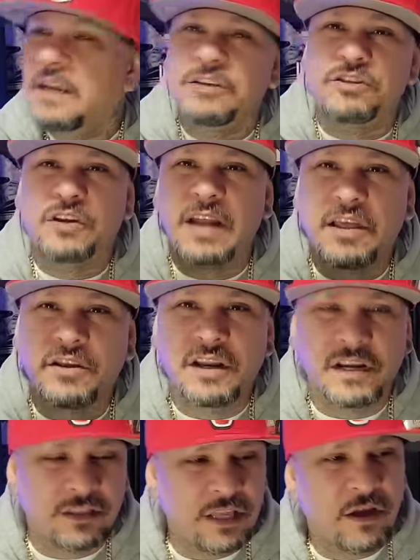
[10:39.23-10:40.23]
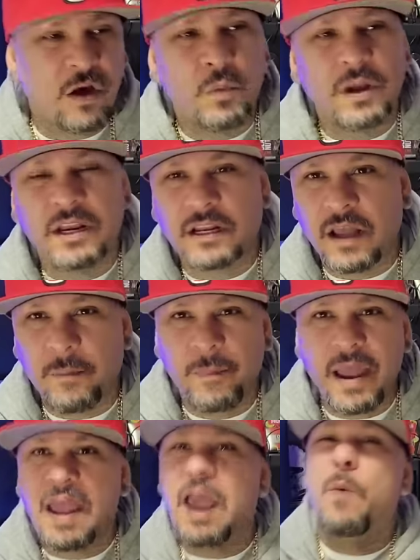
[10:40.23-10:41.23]
So now they're going to think, oh, we're going to come
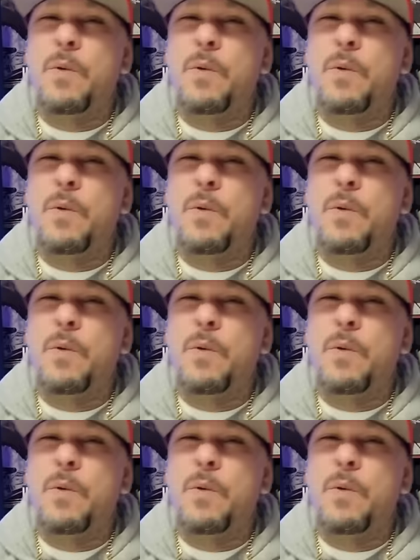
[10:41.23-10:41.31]
back.